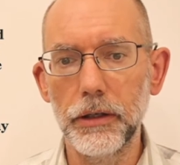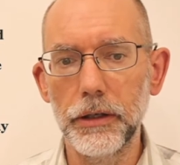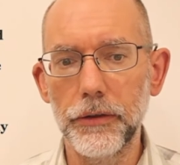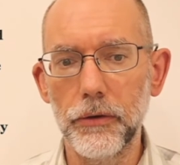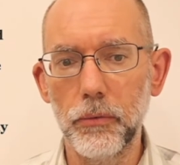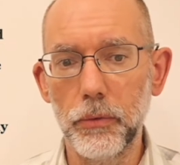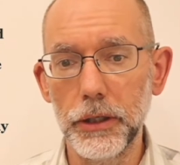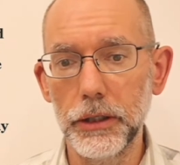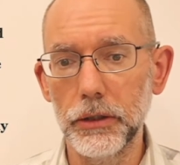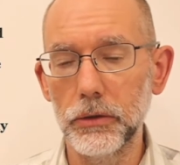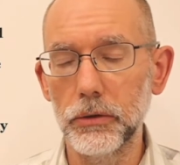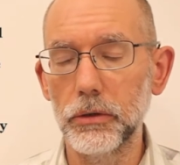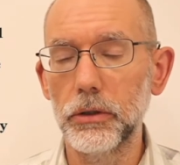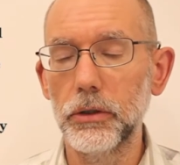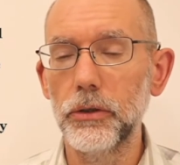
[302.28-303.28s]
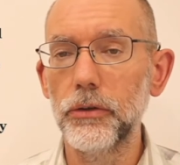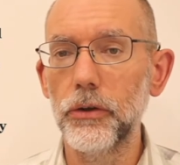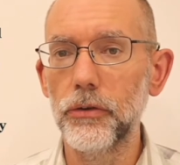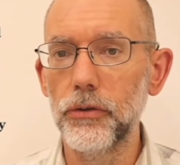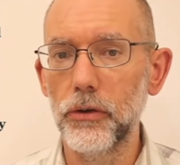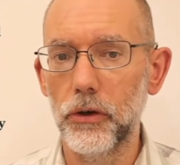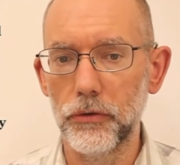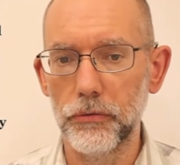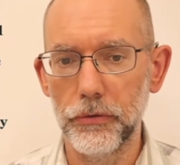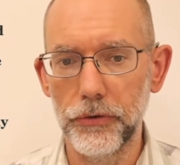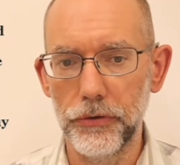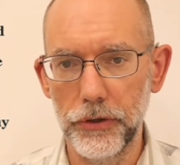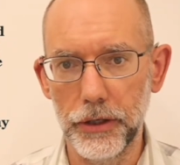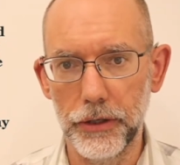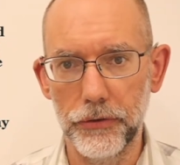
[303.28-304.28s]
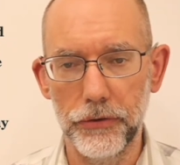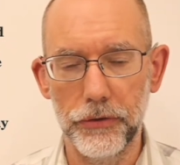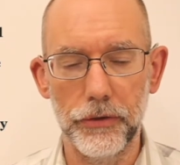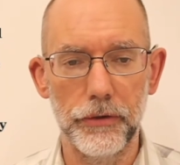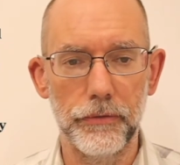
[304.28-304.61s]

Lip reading: the will does not resist.